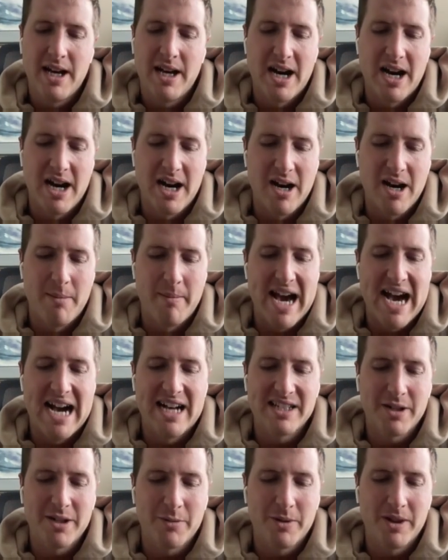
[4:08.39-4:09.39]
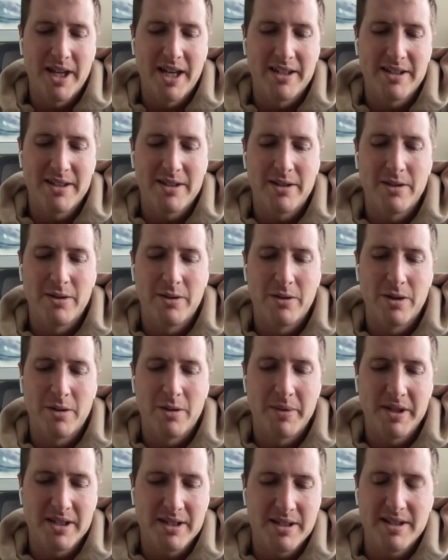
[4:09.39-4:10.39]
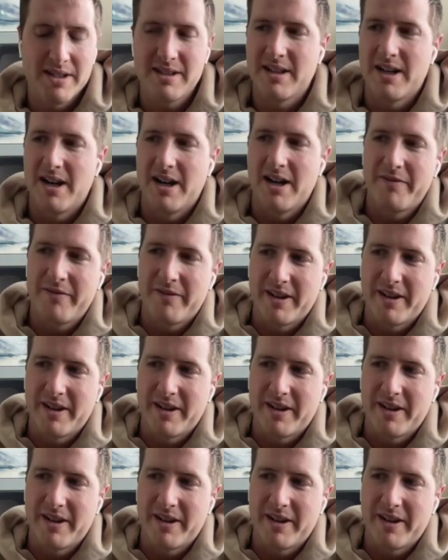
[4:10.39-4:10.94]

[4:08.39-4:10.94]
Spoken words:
As it relates to the business stuff,